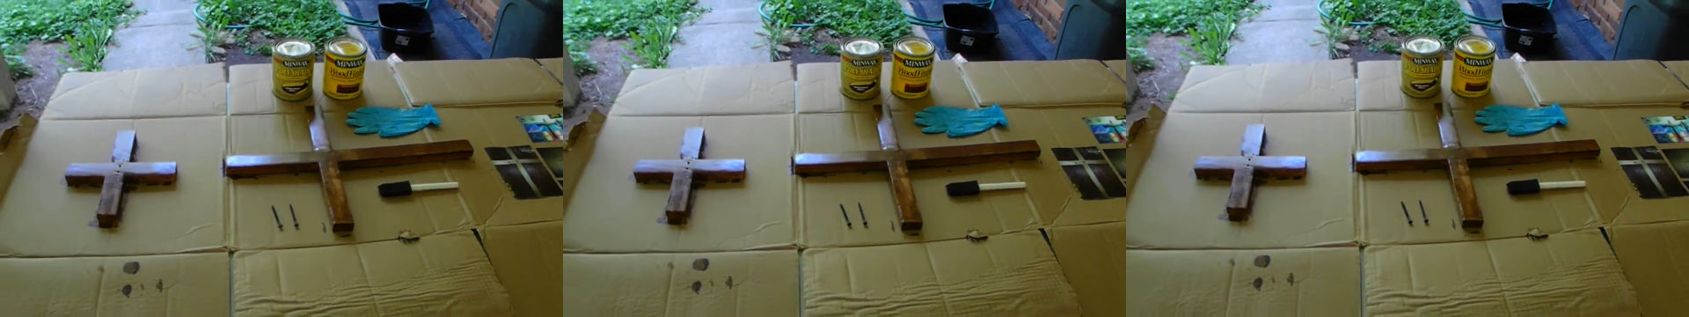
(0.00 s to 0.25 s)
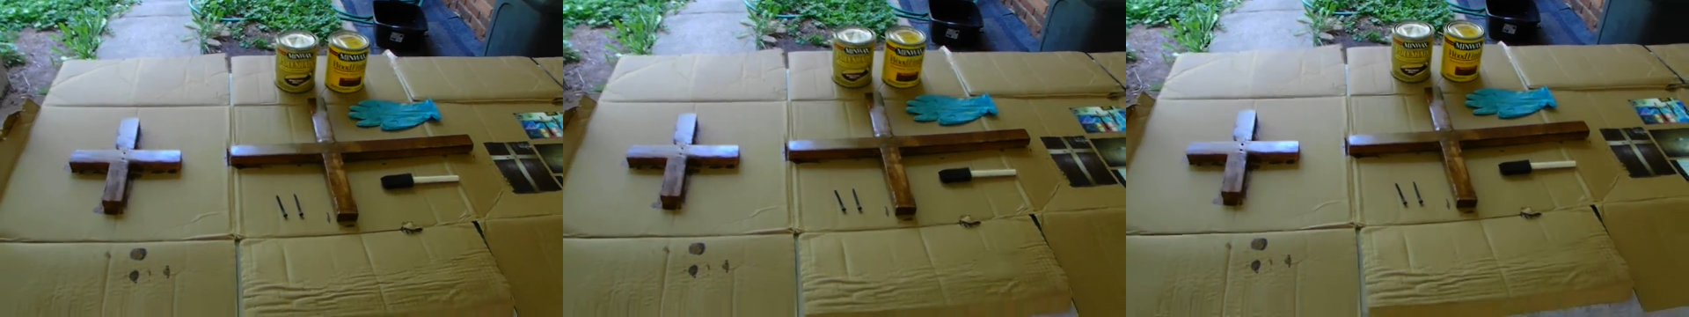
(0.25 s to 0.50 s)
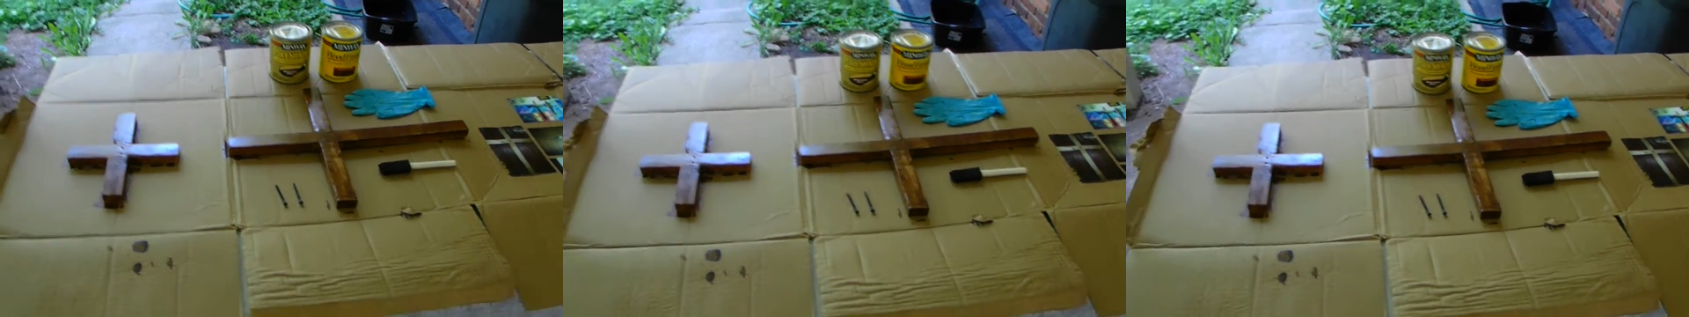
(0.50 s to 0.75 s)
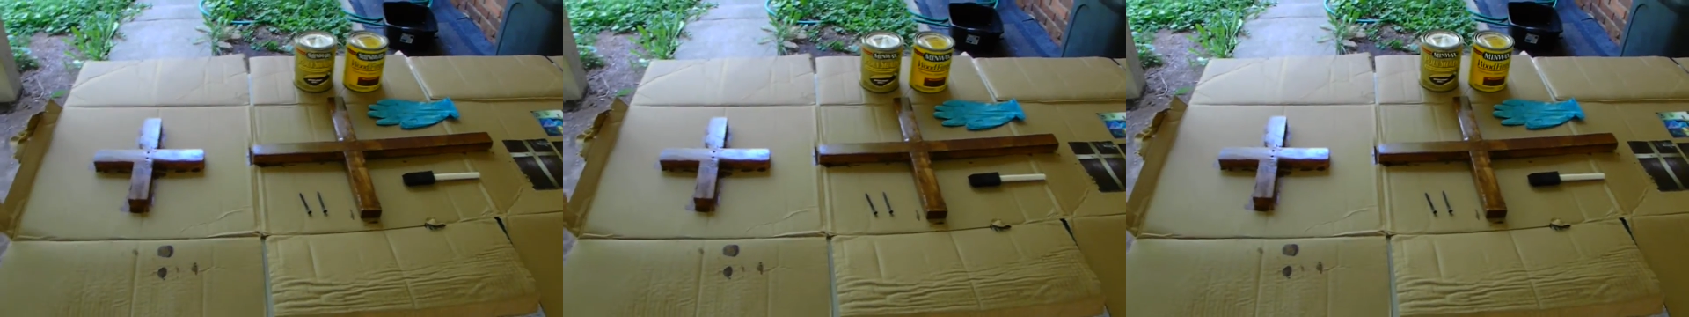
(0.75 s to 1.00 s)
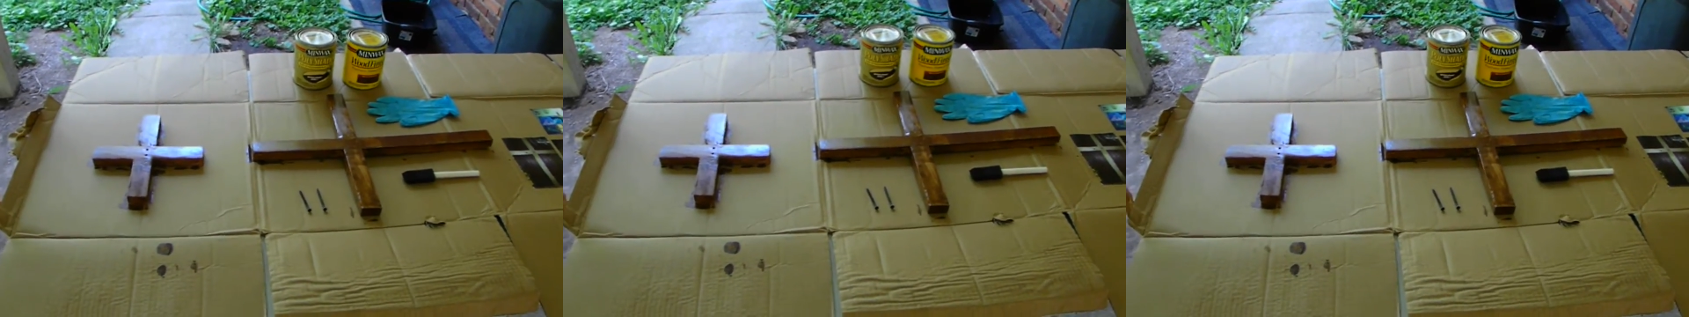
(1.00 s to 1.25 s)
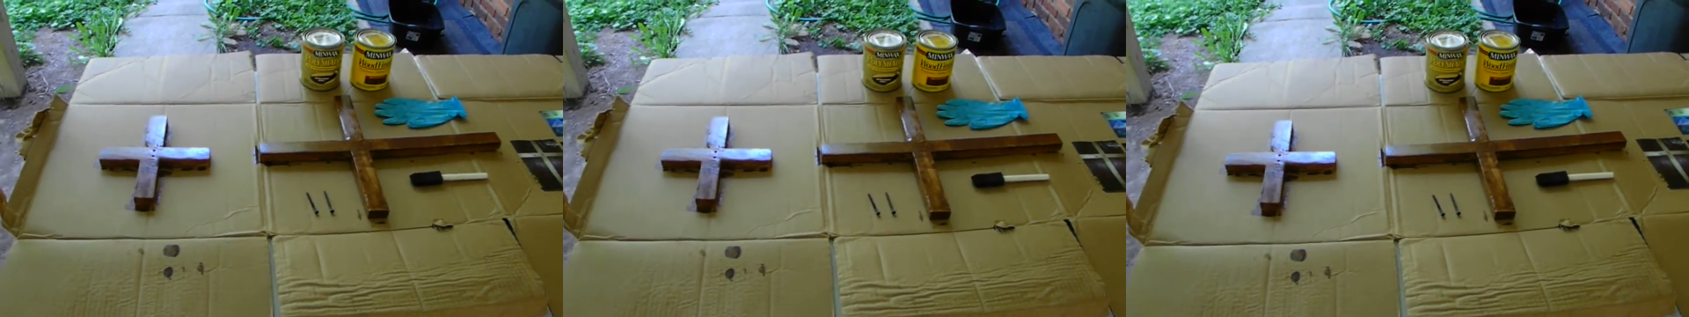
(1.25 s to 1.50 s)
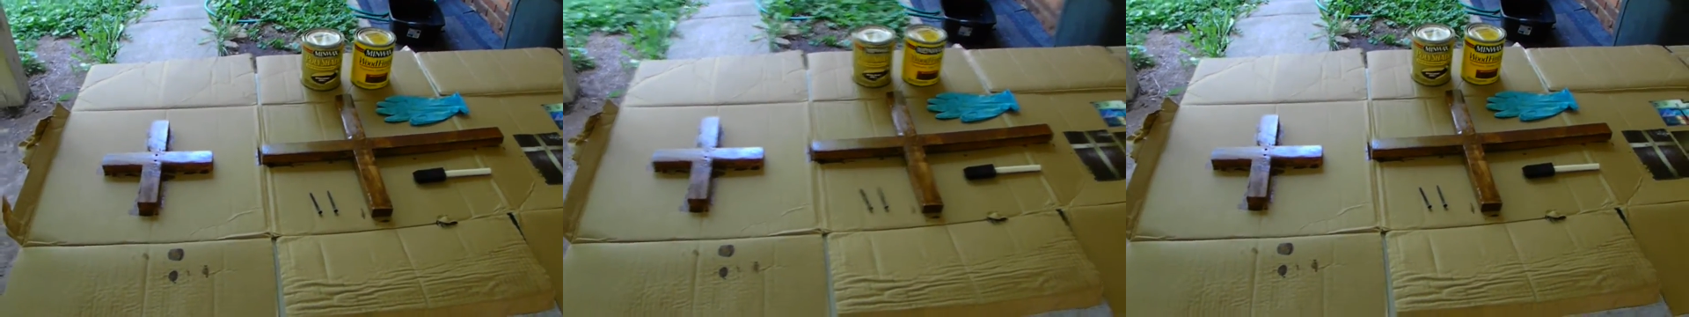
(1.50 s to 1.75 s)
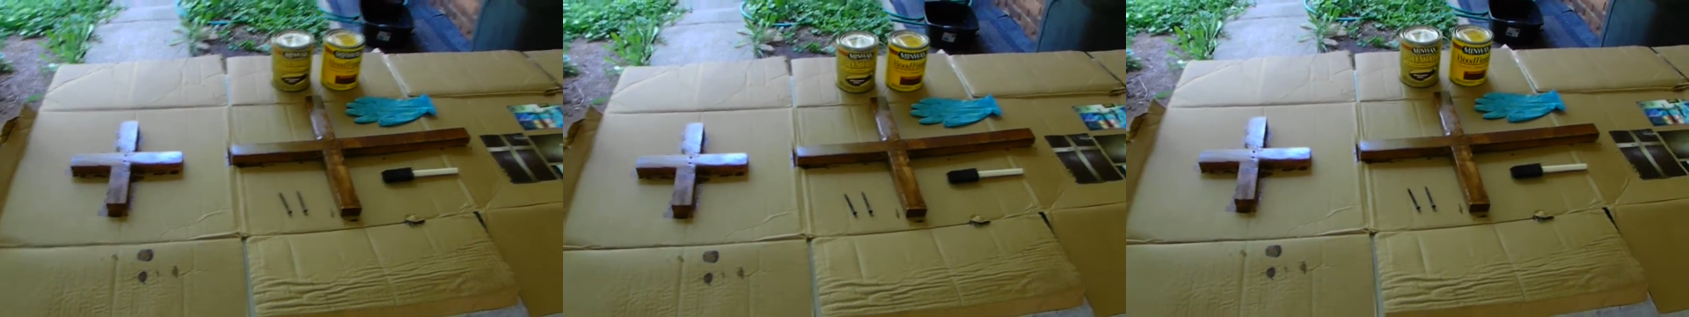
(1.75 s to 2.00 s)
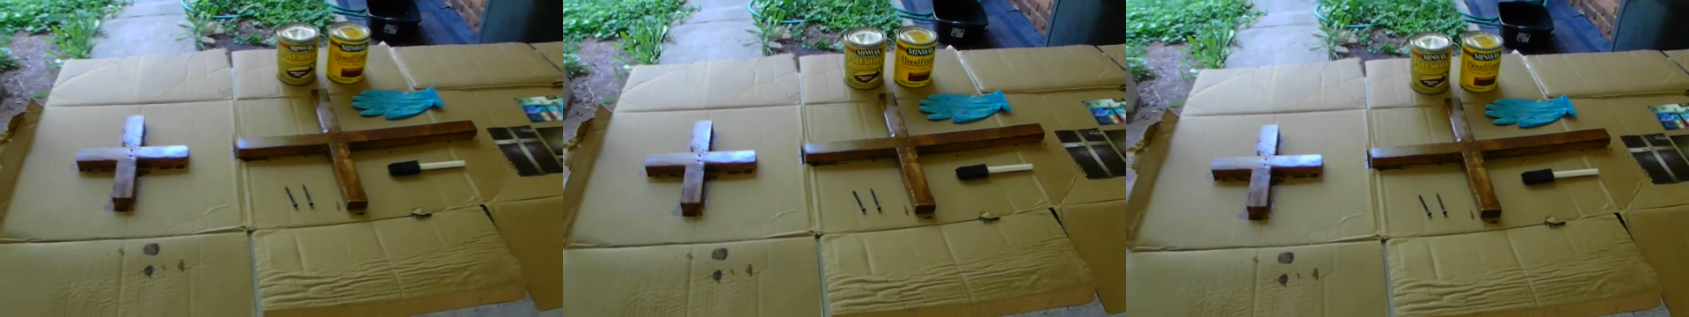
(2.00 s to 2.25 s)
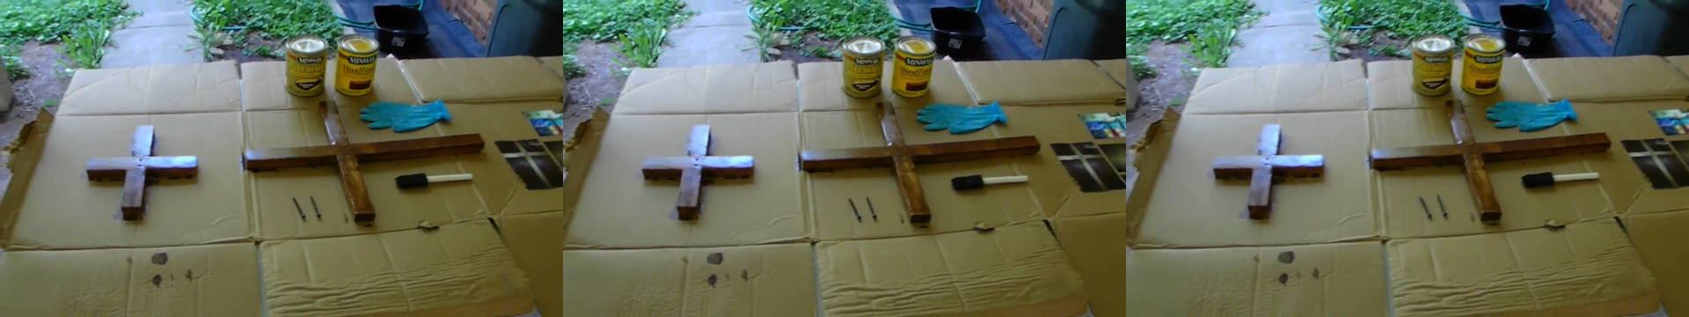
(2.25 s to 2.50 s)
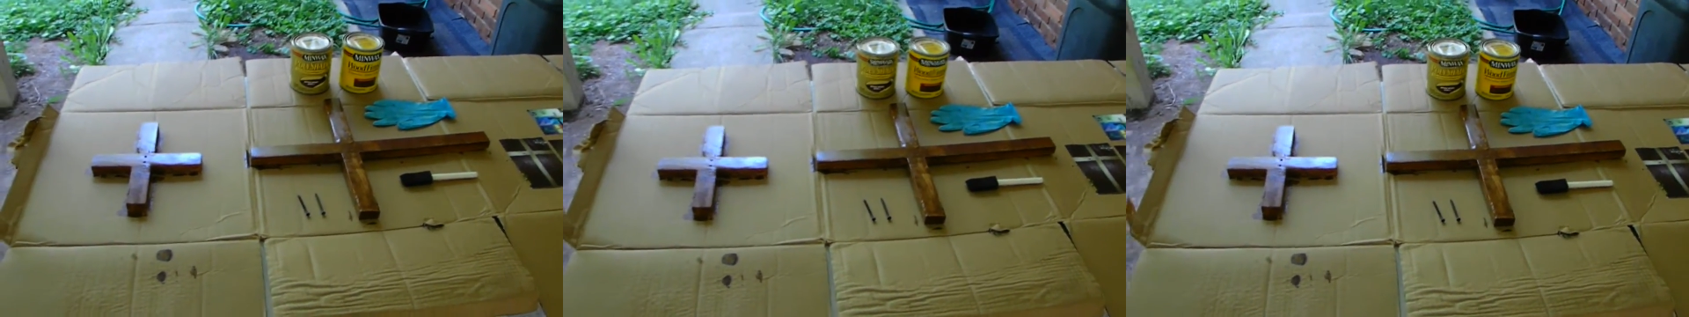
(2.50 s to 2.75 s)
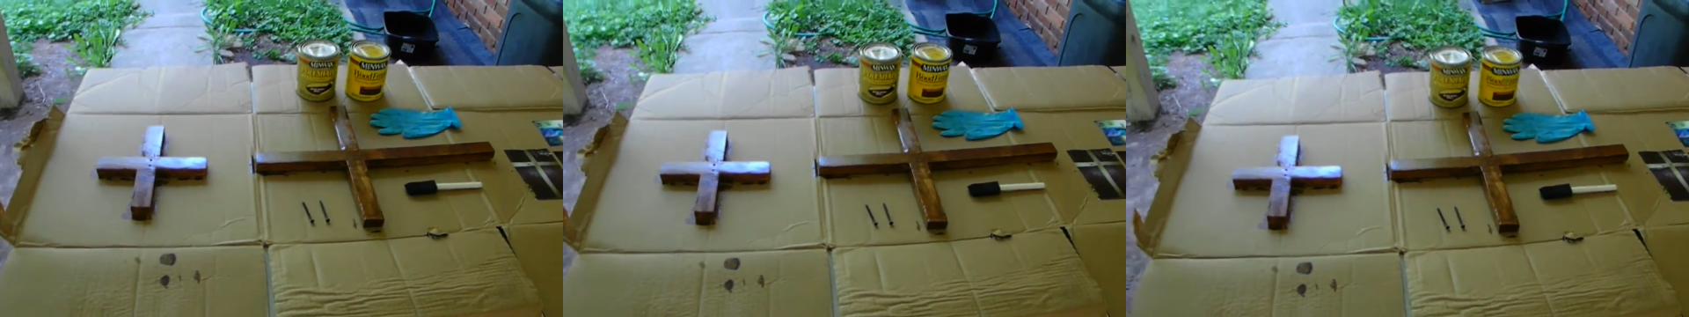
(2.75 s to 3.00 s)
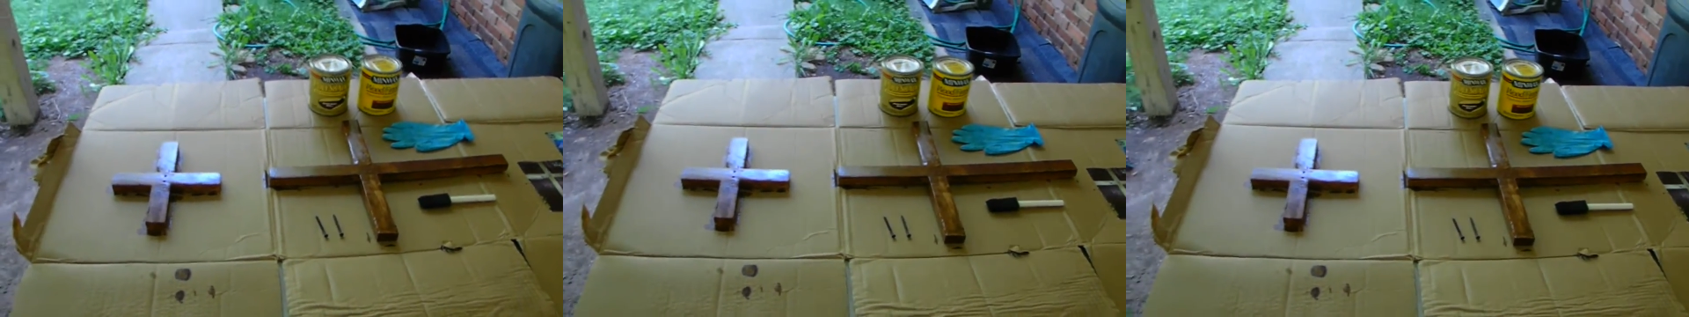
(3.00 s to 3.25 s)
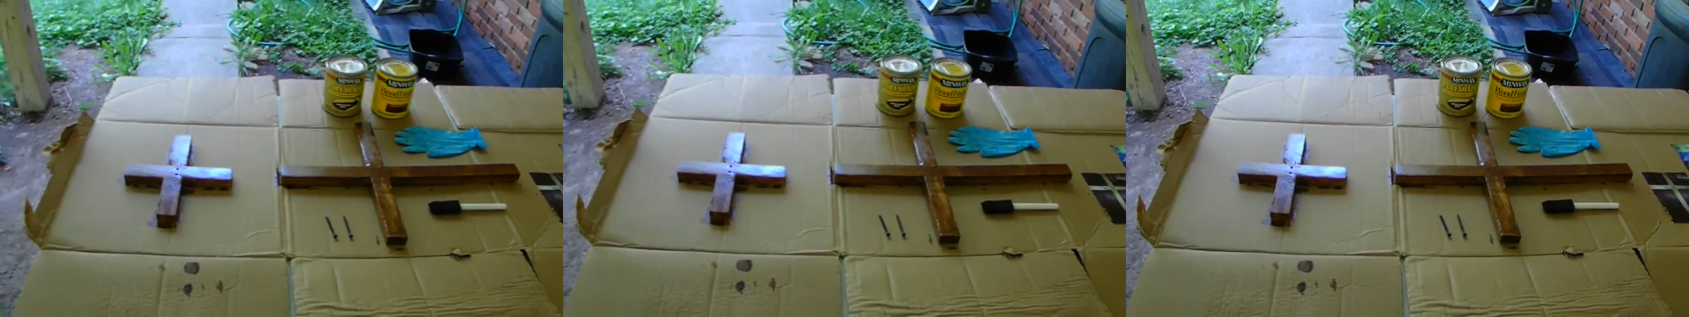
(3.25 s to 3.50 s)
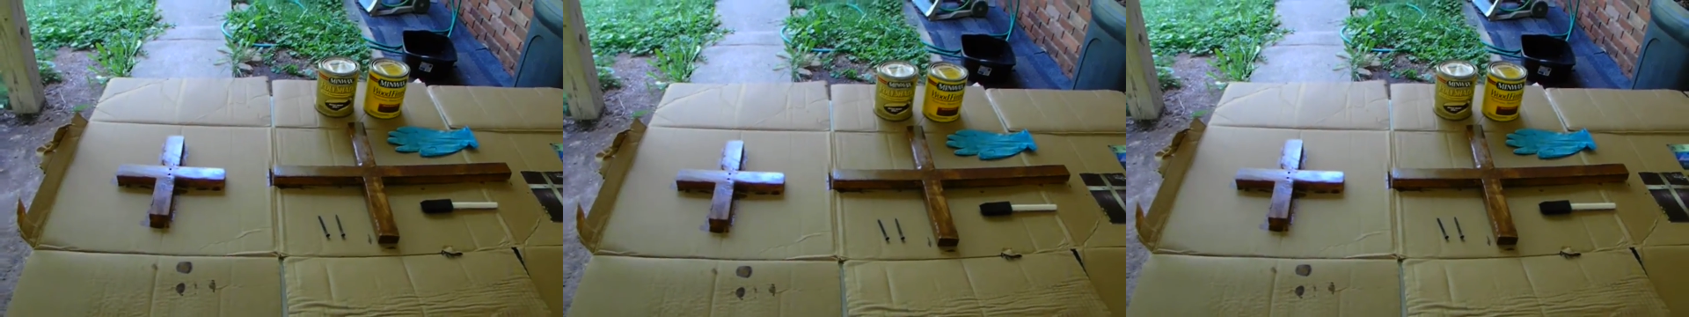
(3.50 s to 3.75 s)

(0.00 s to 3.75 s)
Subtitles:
Nobody's mouth can be seen.